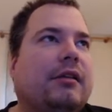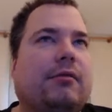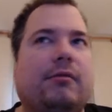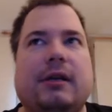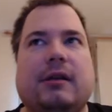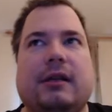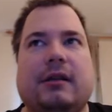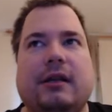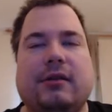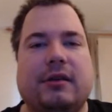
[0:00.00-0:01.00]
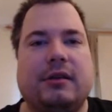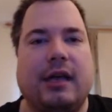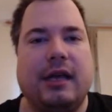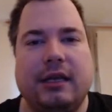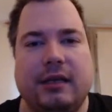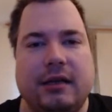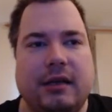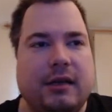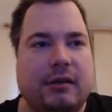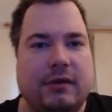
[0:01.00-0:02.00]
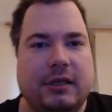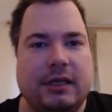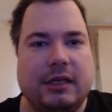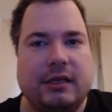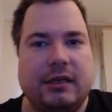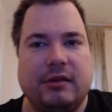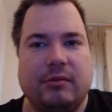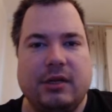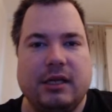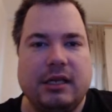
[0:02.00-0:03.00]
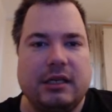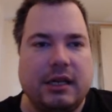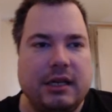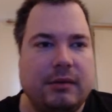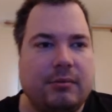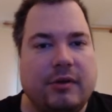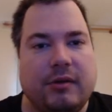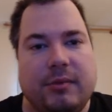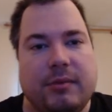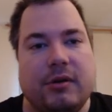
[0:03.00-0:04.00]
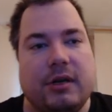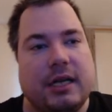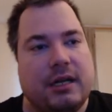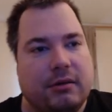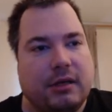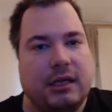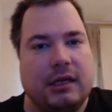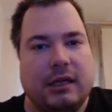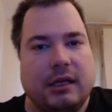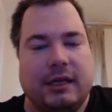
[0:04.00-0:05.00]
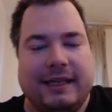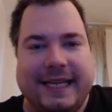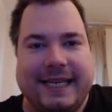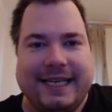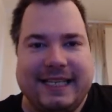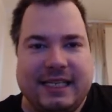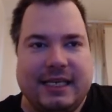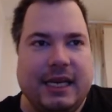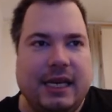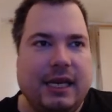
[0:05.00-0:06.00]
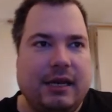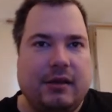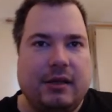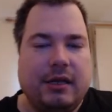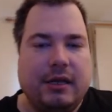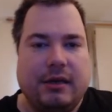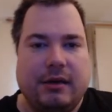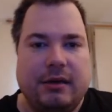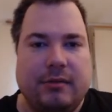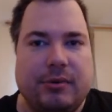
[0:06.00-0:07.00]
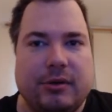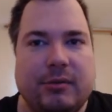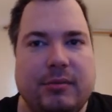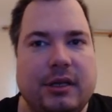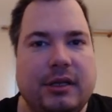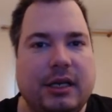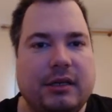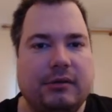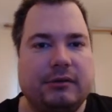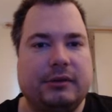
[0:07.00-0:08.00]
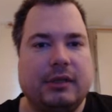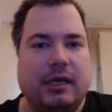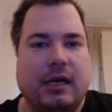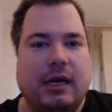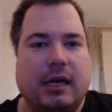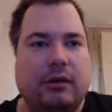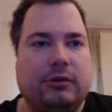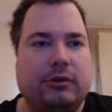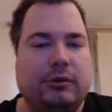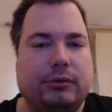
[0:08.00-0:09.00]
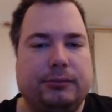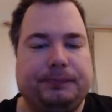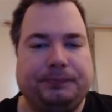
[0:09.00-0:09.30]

wiggly little sign where it says disability sign, and when people click on that, they can see the possibilities on how to